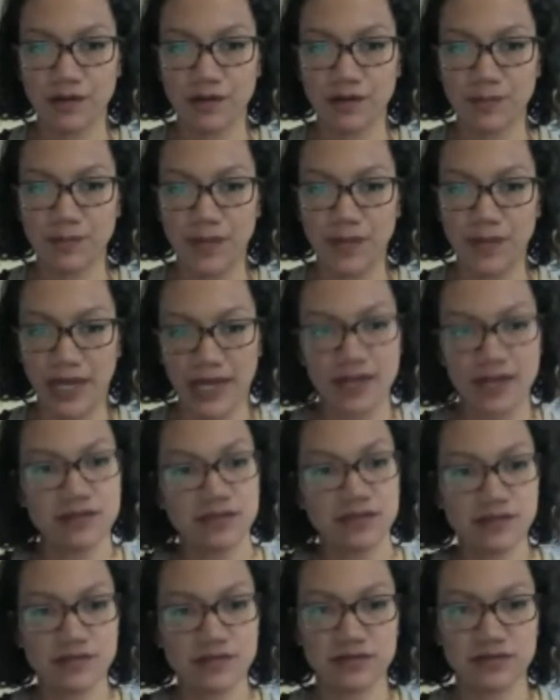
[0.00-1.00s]

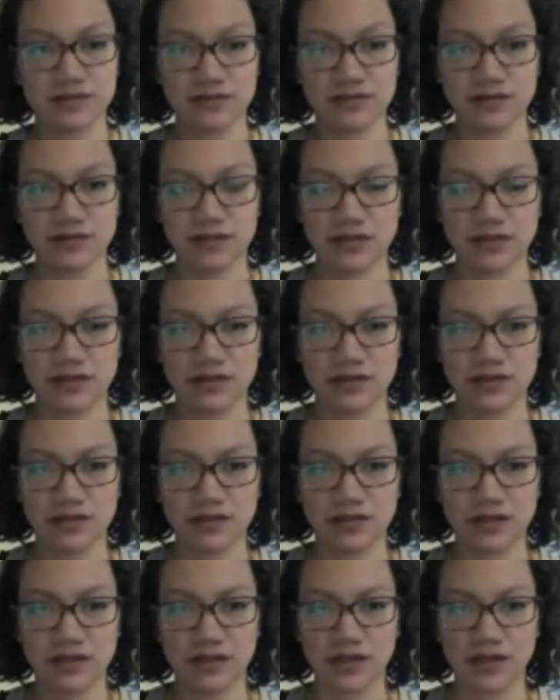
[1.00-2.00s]
pans.
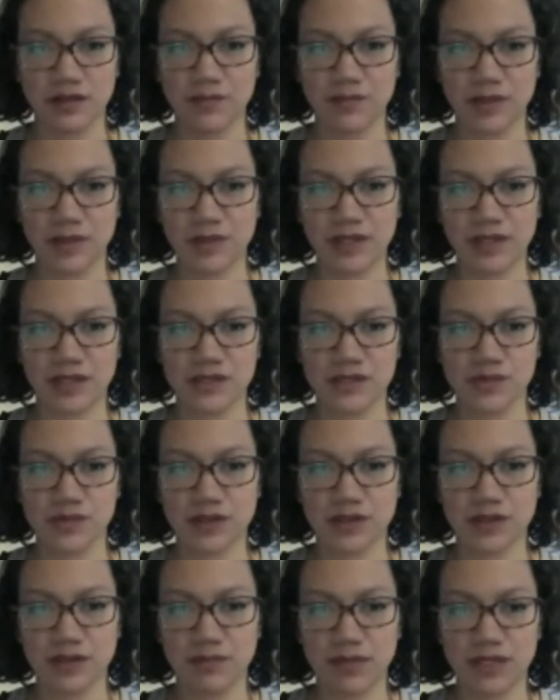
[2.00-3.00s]
Maybe that's
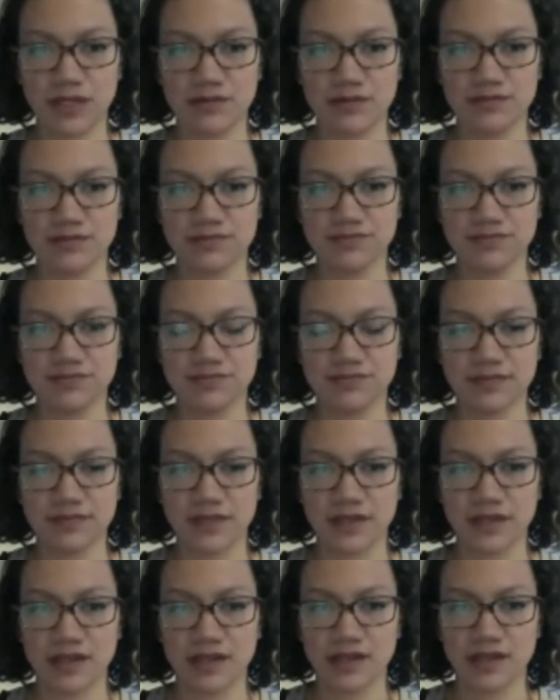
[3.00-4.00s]
what they mean.
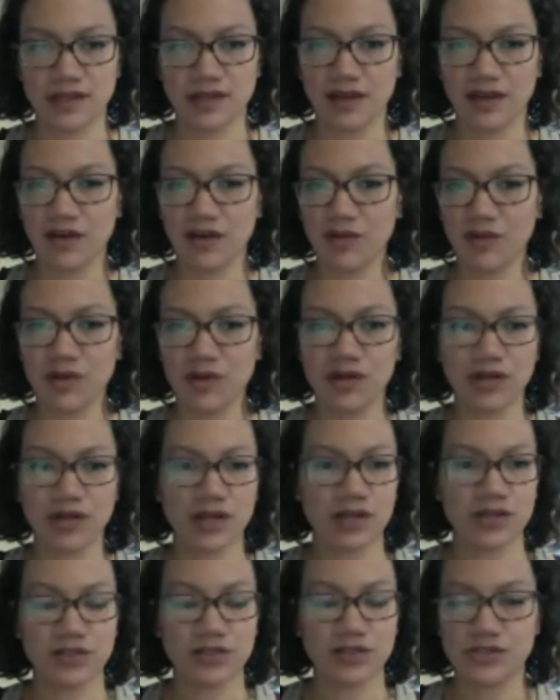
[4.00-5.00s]
All
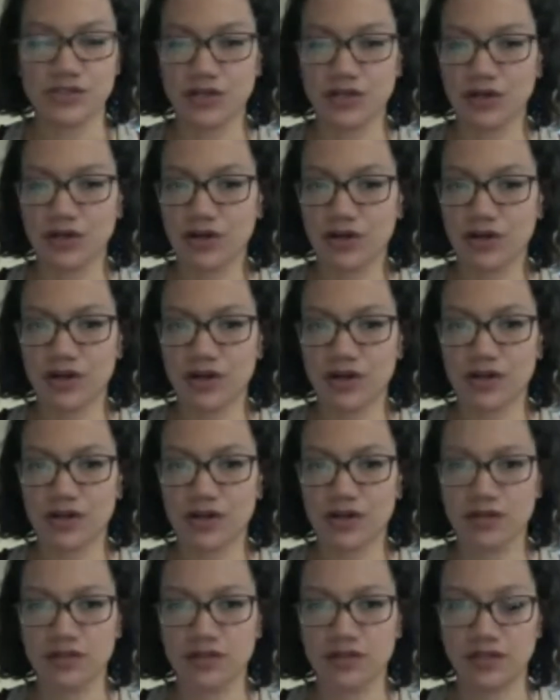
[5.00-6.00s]
watercolors are,
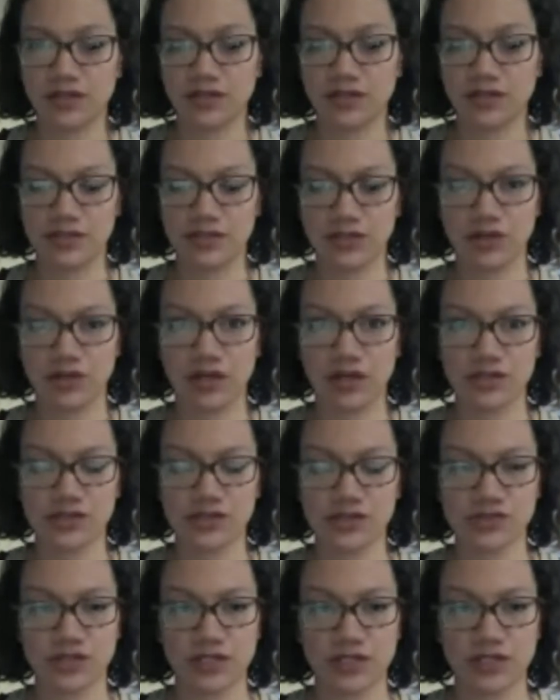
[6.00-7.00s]
you know, just
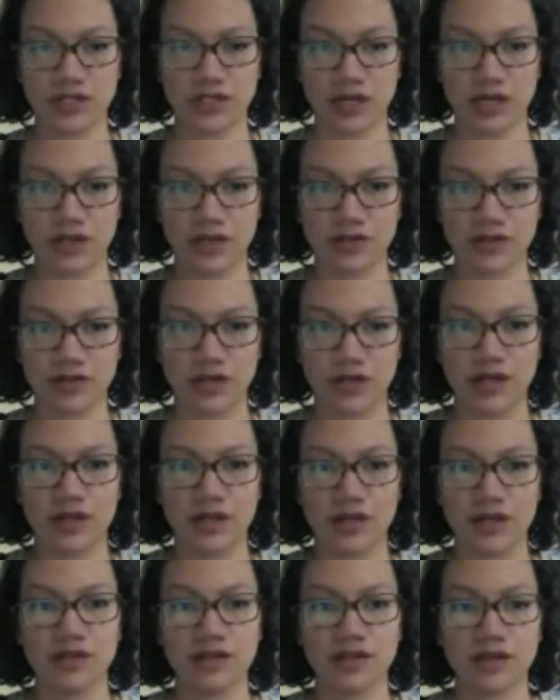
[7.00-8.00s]
concentrated color
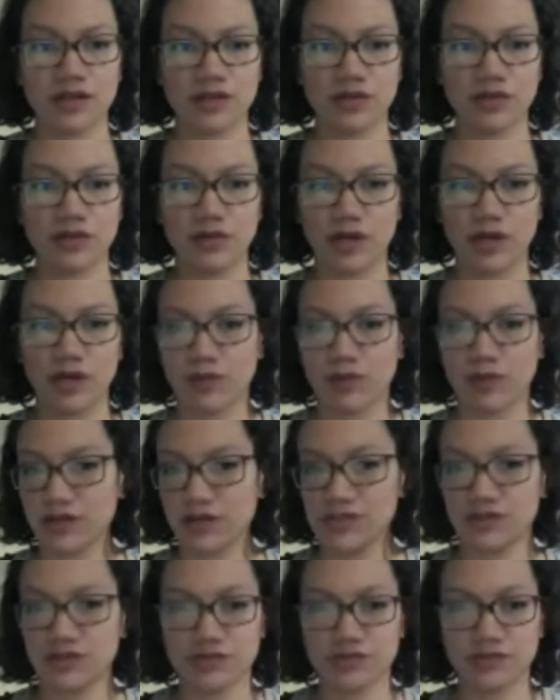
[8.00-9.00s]
that you add
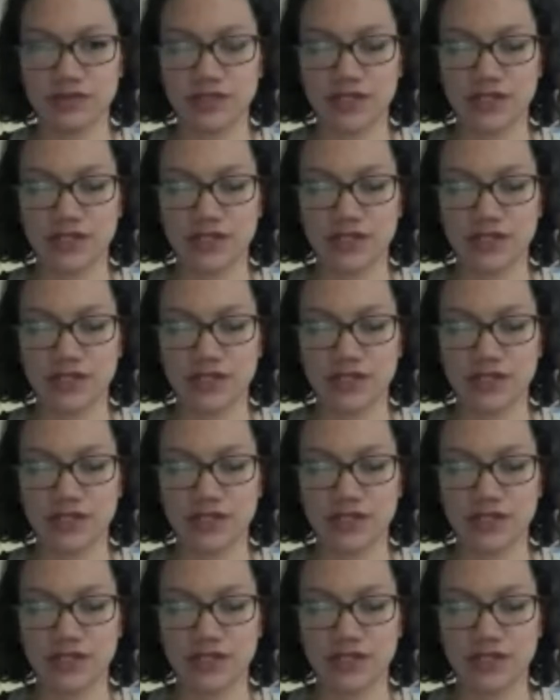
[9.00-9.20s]
water to,